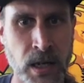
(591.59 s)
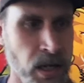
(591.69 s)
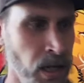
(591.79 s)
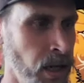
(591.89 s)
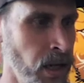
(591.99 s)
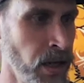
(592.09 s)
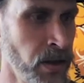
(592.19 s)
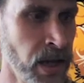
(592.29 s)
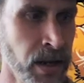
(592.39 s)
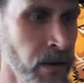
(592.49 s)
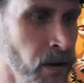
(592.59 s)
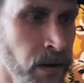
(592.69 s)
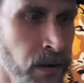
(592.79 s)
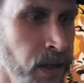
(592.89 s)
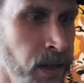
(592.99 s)
than
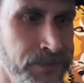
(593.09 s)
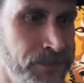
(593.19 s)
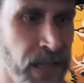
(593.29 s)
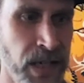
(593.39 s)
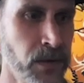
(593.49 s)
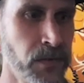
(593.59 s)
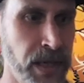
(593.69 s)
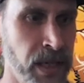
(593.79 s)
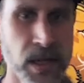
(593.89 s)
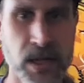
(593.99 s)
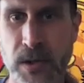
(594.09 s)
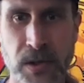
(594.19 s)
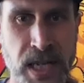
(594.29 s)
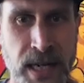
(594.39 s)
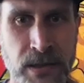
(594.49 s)
other, you know, industrial
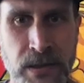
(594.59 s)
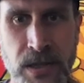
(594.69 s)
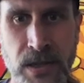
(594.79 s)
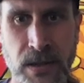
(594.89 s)
sectors.